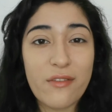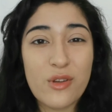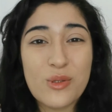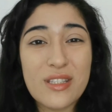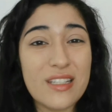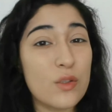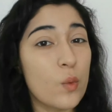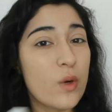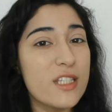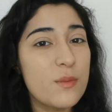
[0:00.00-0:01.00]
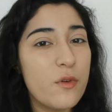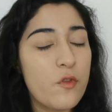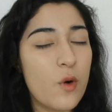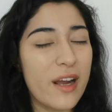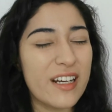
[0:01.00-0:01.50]
I've used this once
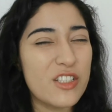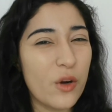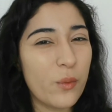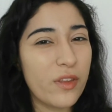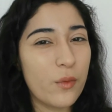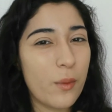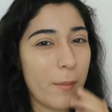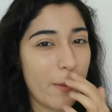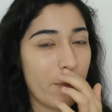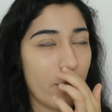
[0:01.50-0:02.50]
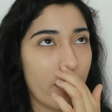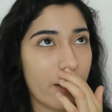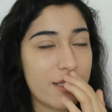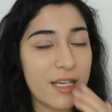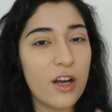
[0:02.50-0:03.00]
before and I don't really
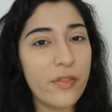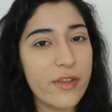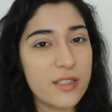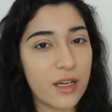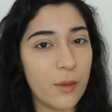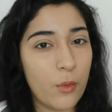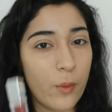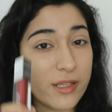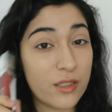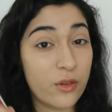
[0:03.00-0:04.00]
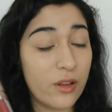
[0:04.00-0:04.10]
remember, because I got these a couple weeks ago.